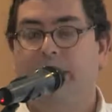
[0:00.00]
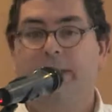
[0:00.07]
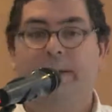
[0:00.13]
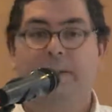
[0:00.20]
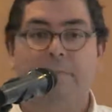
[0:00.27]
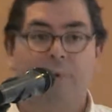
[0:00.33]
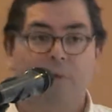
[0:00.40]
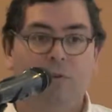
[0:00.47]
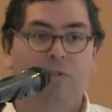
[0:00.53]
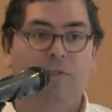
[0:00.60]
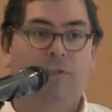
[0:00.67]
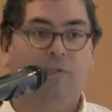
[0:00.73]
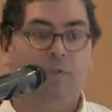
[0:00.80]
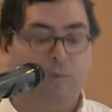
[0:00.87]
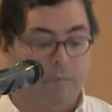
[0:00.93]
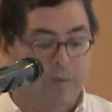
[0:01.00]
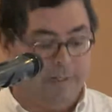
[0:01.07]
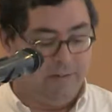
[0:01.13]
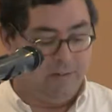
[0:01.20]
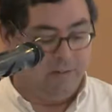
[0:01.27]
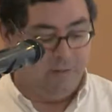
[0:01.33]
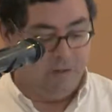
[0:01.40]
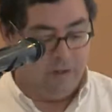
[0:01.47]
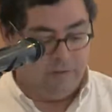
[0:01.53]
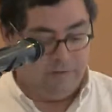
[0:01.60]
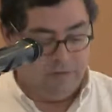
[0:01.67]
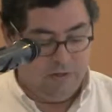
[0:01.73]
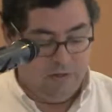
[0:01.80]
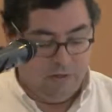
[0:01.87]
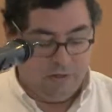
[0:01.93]
and that the process will matter a
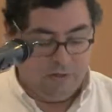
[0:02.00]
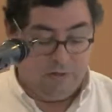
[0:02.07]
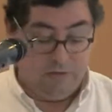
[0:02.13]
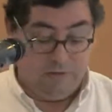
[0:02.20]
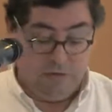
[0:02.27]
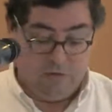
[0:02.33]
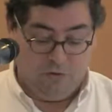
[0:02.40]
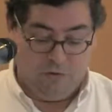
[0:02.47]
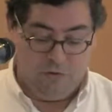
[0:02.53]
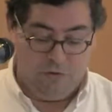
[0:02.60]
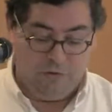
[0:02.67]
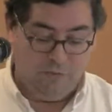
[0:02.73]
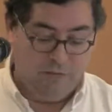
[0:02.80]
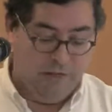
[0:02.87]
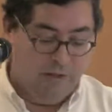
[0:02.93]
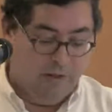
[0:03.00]
lot on these issues.